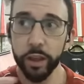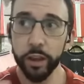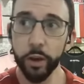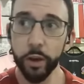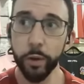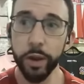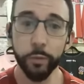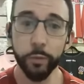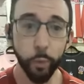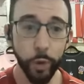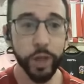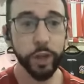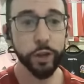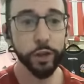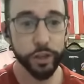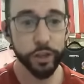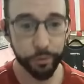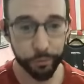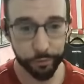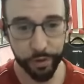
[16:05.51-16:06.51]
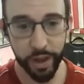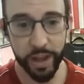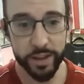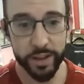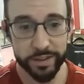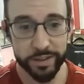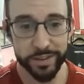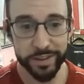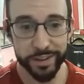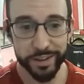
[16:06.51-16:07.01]
You know, if we could
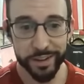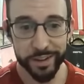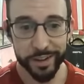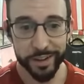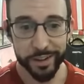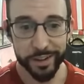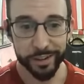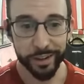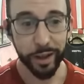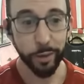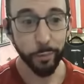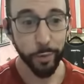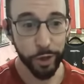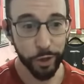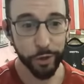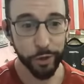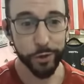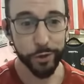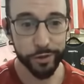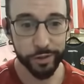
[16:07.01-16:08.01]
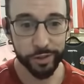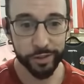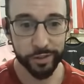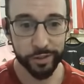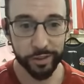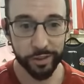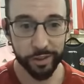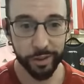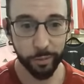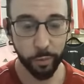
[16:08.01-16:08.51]
defend like we could
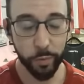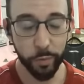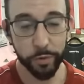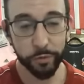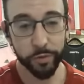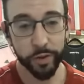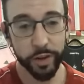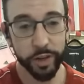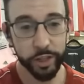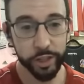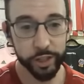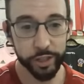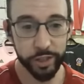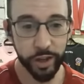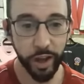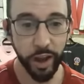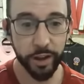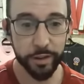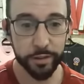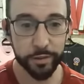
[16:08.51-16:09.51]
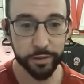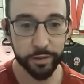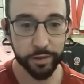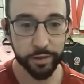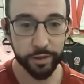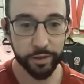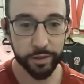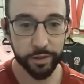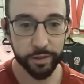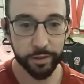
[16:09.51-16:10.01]
when we finished ninth
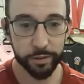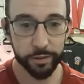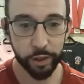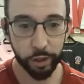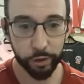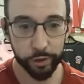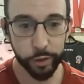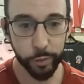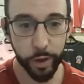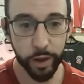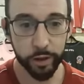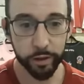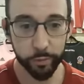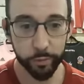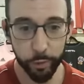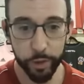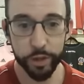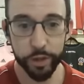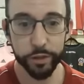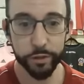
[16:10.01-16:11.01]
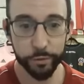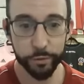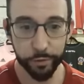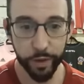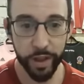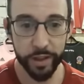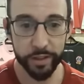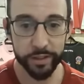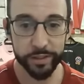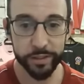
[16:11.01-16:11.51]
under Chris Wilder, if we could
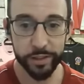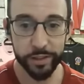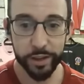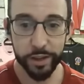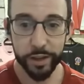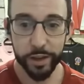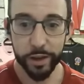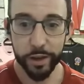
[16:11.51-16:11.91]
defend,